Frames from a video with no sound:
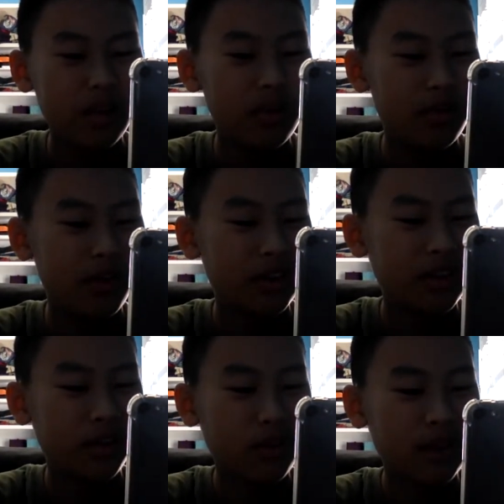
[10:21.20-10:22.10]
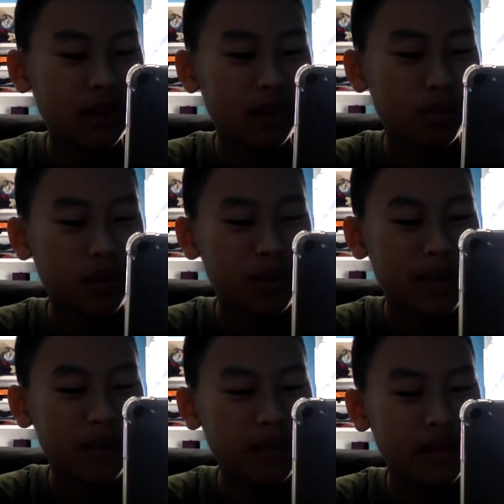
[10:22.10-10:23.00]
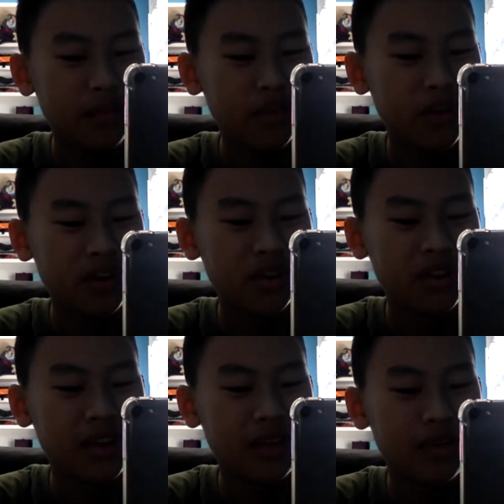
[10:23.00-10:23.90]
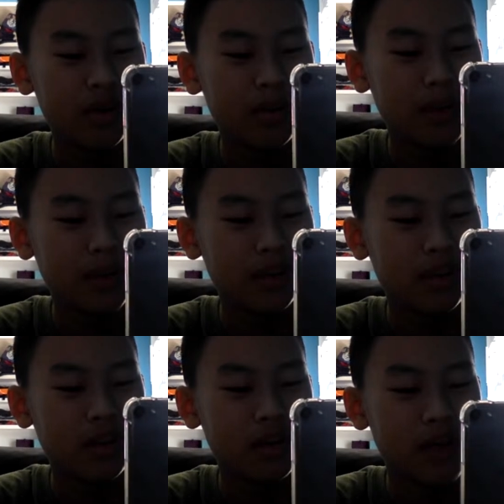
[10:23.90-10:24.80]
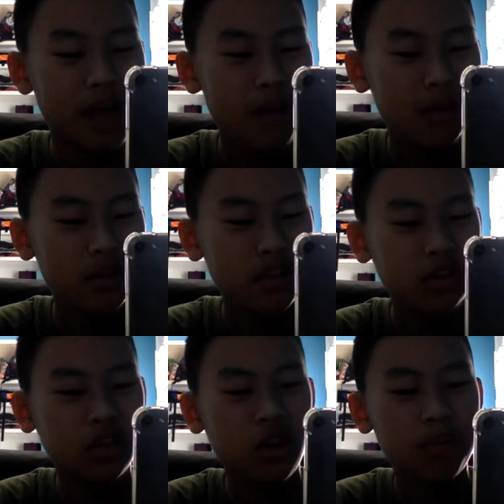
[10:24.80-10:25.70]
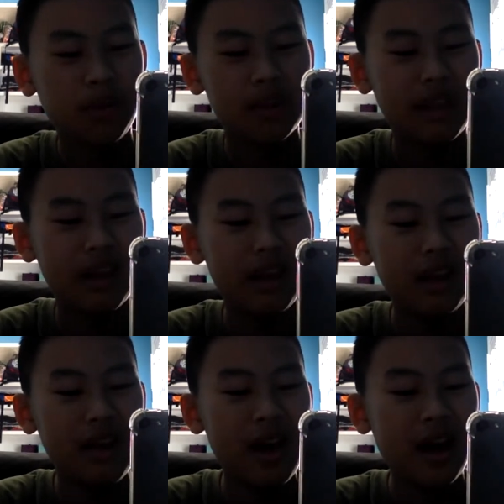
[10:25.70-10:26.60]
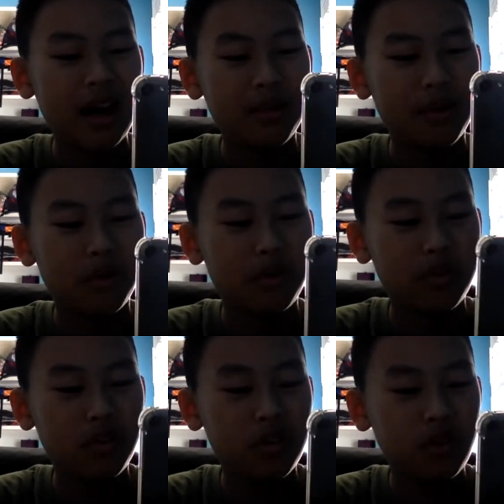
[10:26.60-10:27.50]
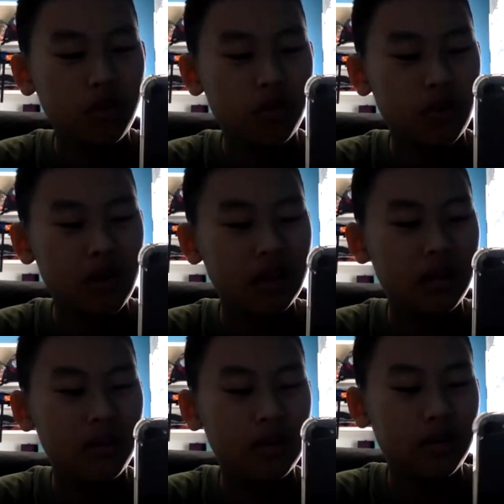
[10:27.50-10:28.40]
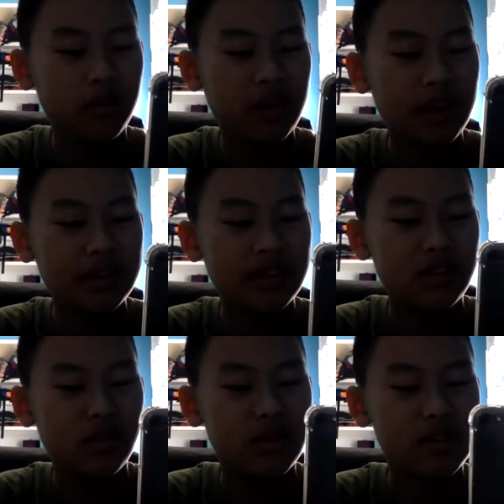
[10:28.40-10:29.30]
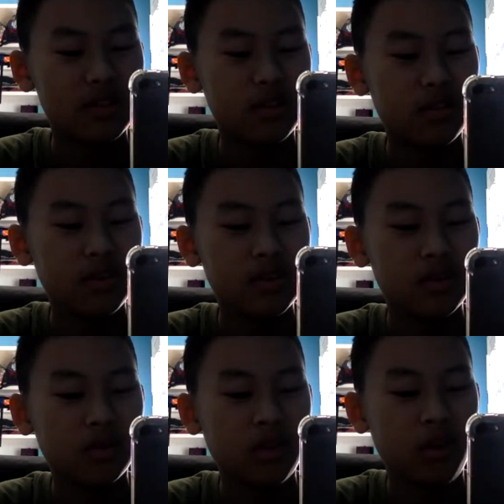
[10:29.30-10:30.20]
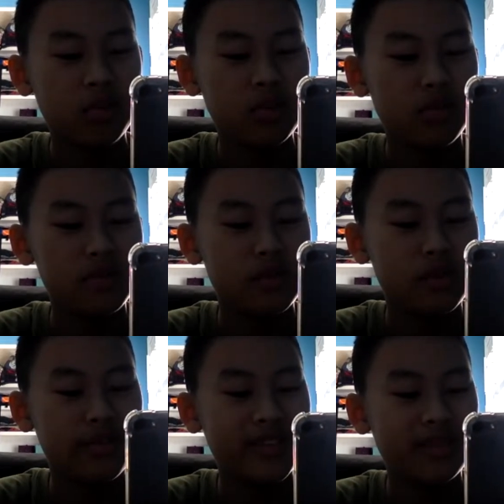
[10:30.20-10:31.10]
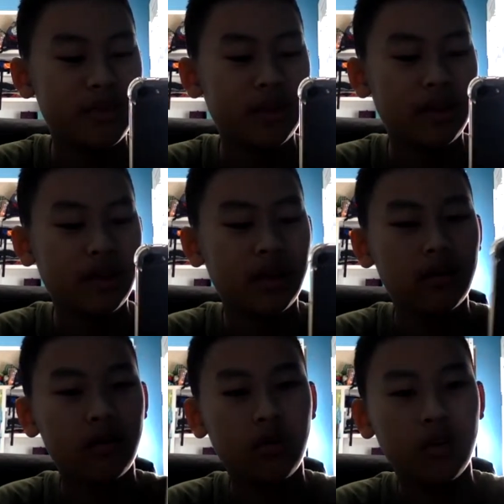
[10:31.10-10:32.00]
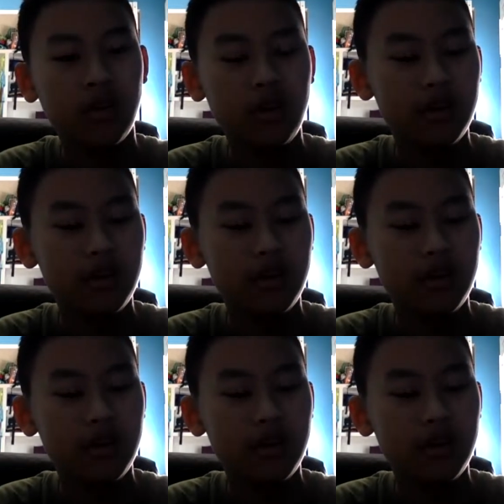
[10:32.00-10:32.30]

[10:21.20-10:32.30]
Refund of any prepayment of your then current pay term. Apple shall not be liable to you for any modification to the service or terms of service made in accordance